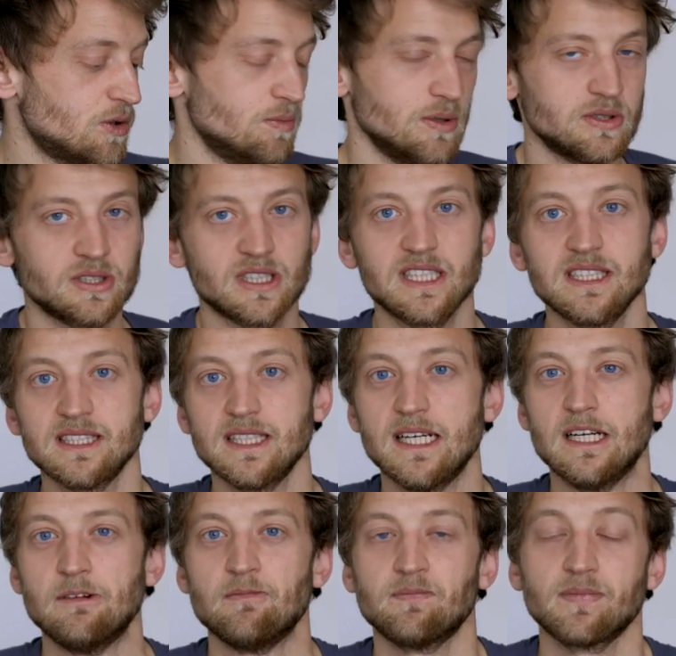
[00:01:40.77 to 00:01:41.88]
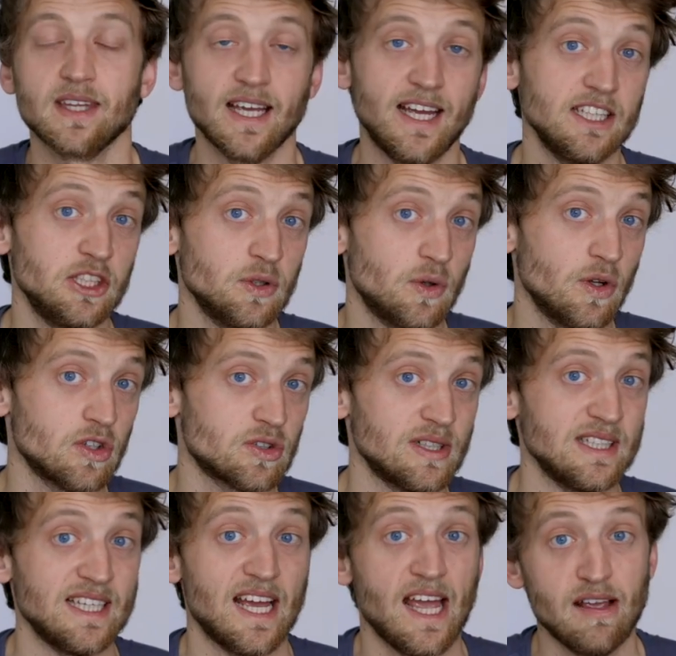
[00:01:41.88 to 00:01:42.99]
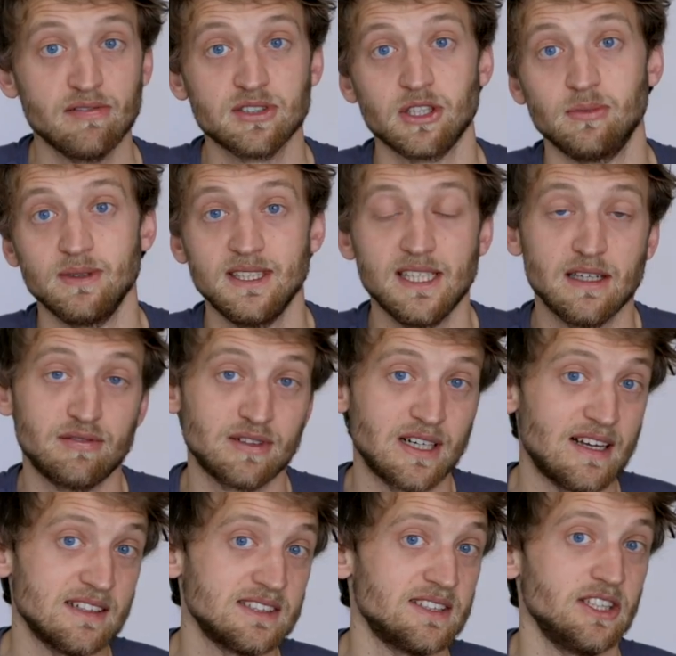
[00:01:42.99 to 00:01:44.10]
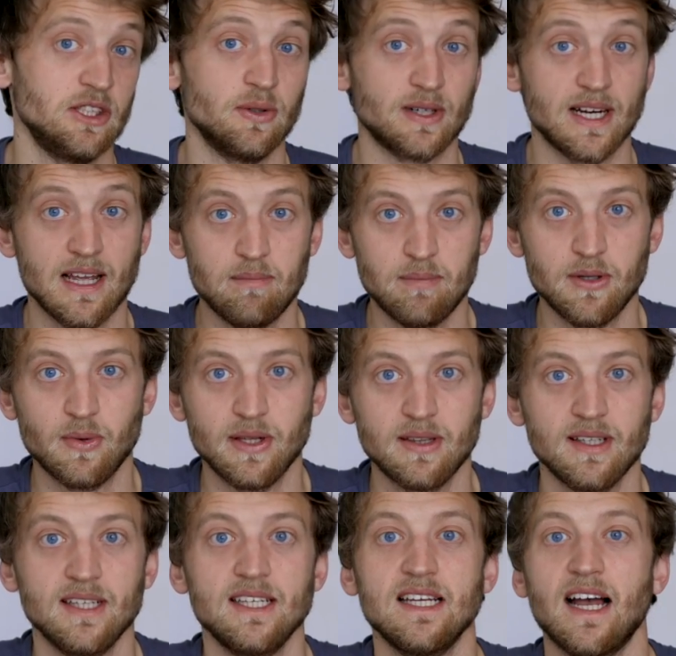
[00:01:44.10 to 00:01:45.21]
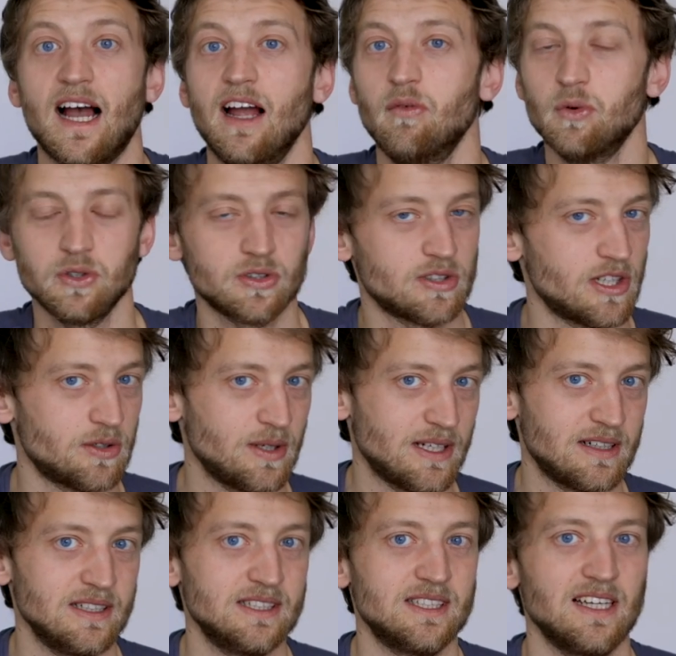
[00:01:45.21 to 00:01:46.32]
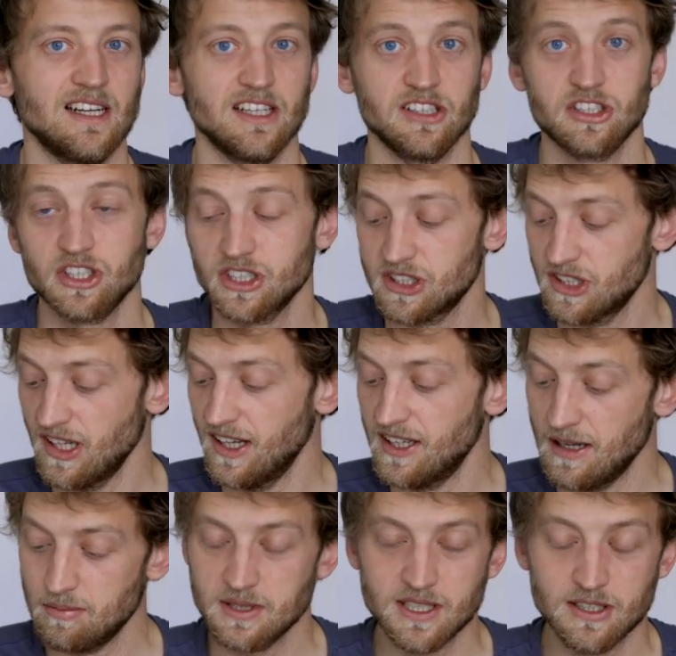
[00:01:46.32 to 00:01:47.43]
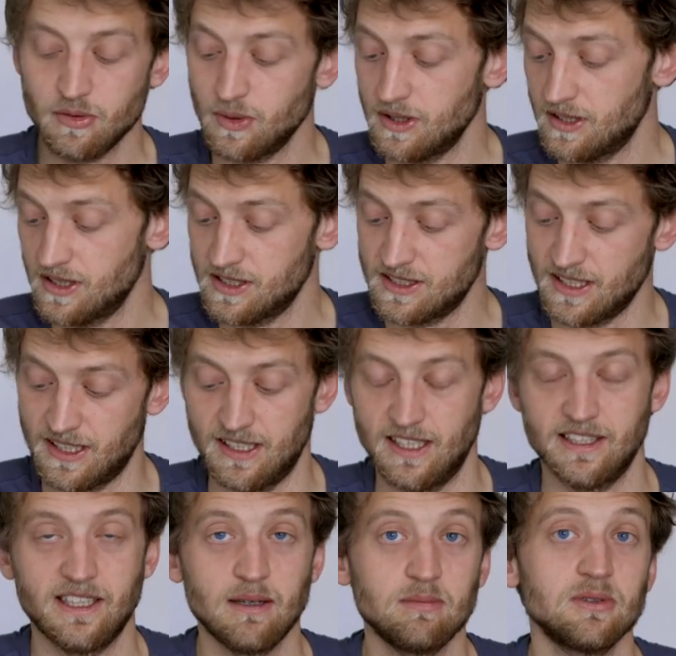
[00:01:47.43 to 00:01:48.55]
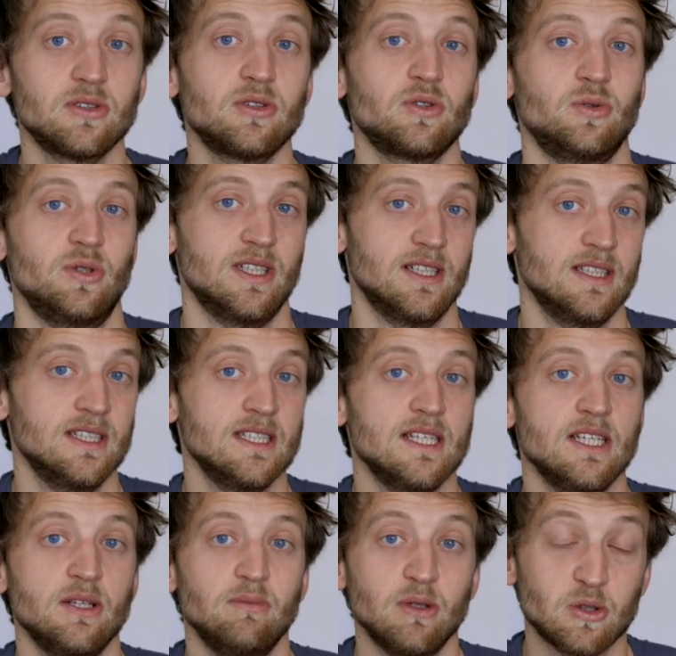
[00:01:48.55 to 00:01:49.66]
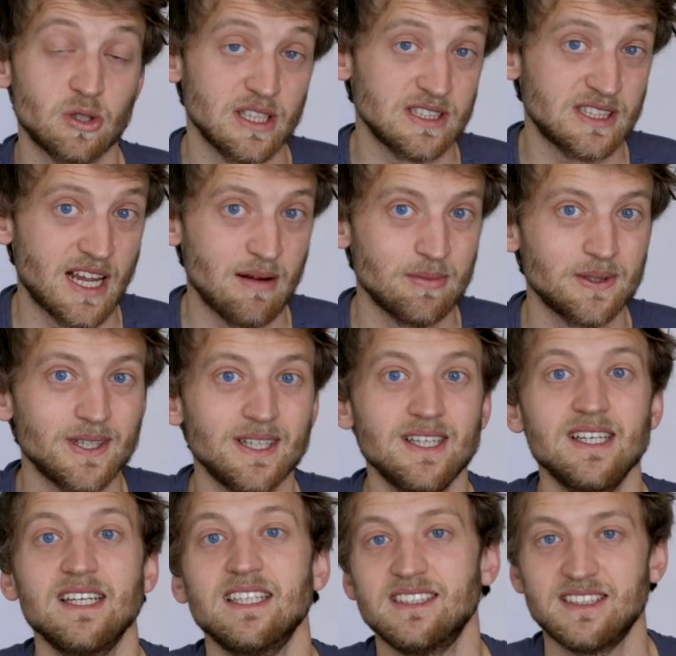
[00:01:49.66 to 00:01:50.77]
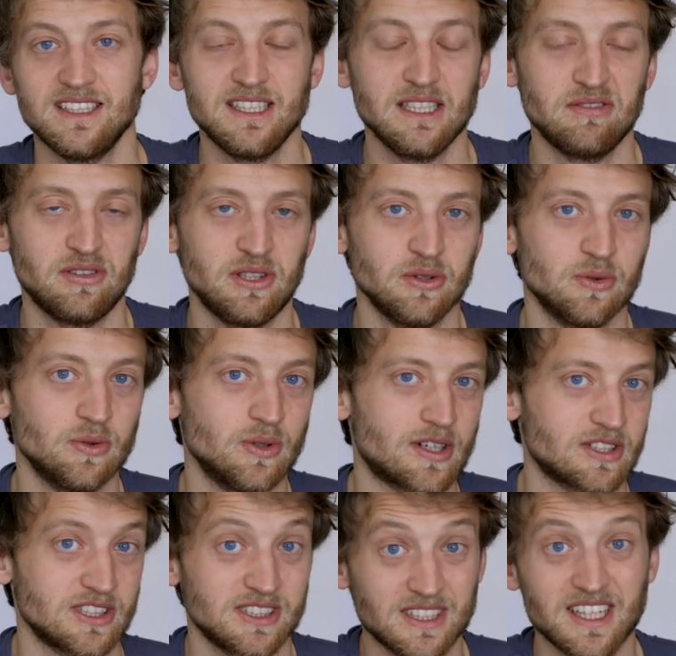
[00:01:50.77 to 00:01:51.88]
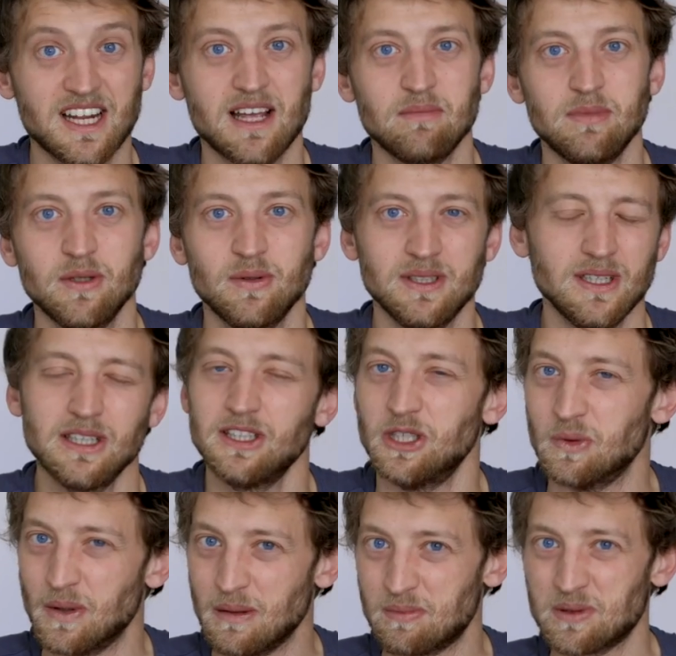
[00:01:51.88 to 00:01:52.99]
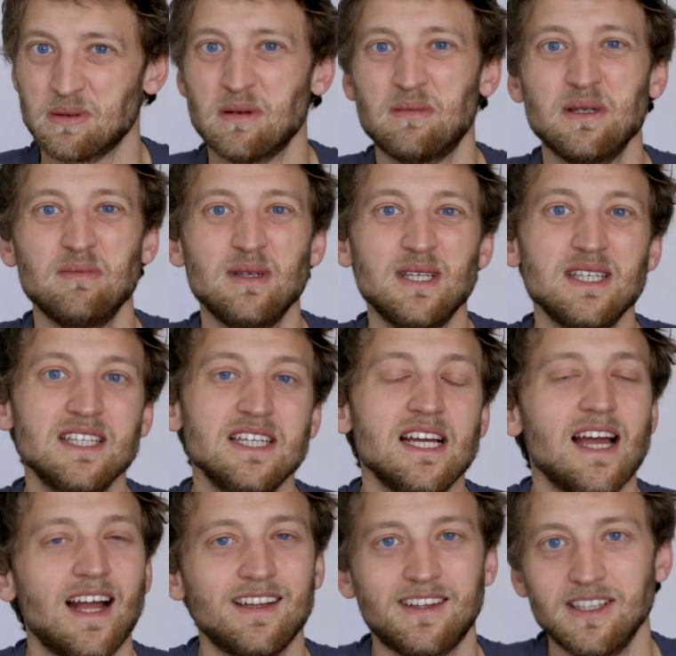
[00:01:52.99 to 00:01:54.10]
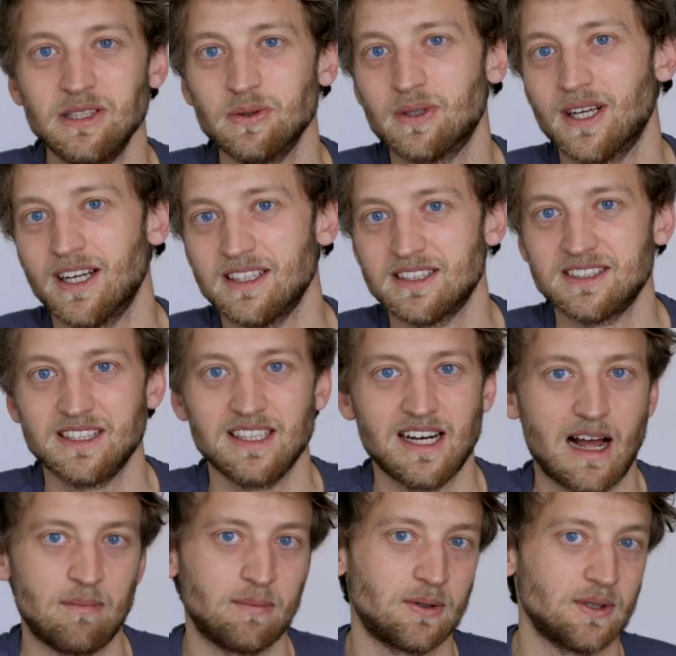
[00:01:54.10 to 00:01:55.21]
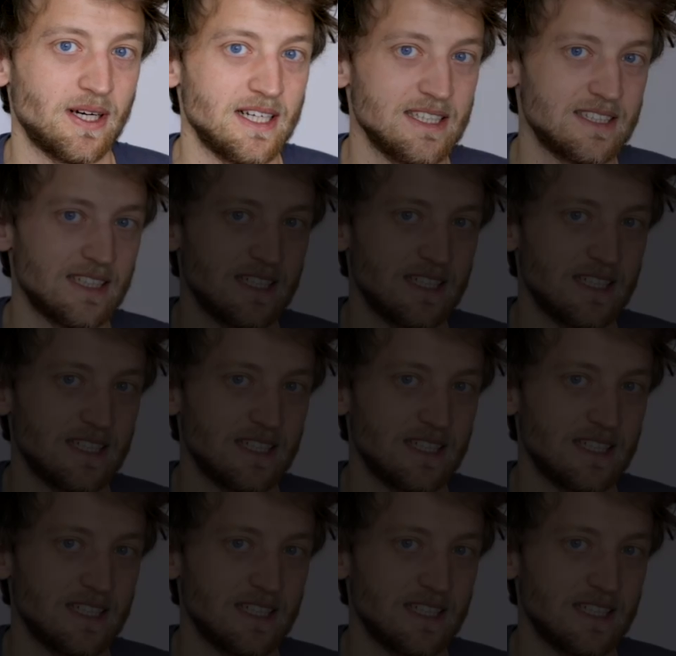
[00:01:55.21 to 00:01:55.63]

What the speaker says: to mirrorless and you already have some EF glass that you are happy with, I would not directly sell it. Just adapt it with this adapter to the mirrorless camera, see if you are still happy with it. You will probably be, and then you can still upgrade